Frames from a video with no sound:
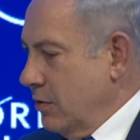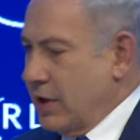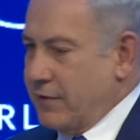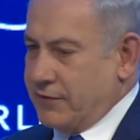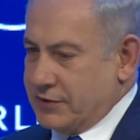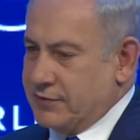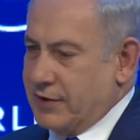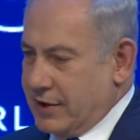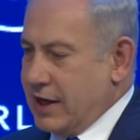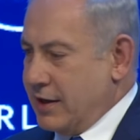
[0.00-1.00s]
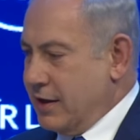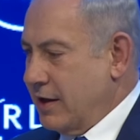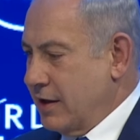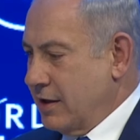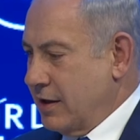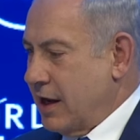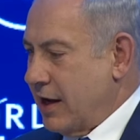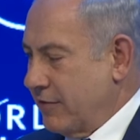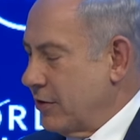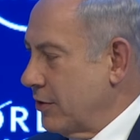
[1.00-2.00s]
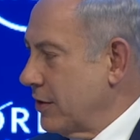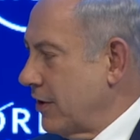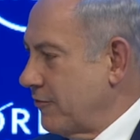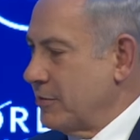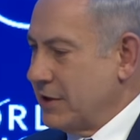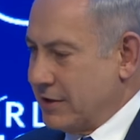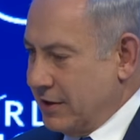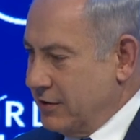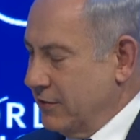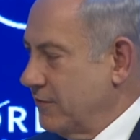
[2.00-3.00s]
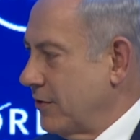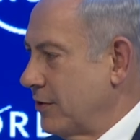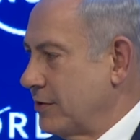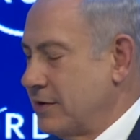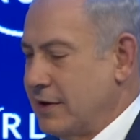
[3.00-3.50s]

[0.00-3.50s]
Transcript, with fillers: Well, first of all, they, they, they have their own government, they do vote.